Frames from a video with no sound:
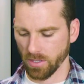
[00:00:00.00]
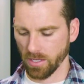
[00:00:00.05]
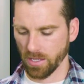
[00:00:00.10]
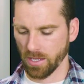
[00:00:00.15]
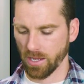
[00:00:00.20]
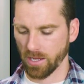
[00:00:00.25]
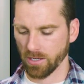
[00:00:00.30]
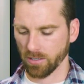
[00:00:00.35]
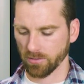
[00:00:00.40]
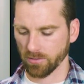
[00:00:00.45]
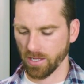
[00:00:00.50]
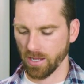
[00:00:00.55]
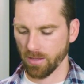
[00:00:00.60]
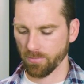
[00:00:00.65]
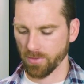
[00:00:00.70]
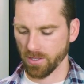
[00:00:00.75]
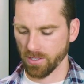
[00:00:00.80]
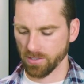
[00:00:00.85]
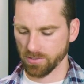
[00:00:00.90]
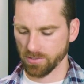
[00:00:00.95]
And I'll
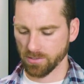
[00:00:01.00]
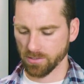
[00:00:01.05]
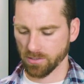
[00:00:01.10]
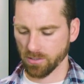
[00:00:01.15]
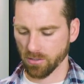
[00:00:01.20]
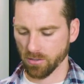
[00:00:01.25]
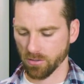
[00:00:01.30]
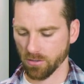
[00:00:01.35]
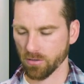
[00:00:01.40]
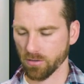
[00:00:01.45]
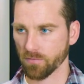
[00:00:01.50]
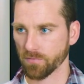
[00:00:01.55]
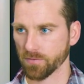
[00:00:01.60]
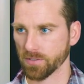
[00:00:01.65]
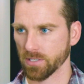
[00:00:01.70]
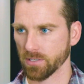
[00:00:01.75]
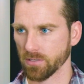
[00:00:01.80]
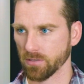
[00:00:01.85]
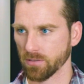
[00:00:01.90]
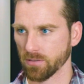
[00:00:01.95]
name this curved,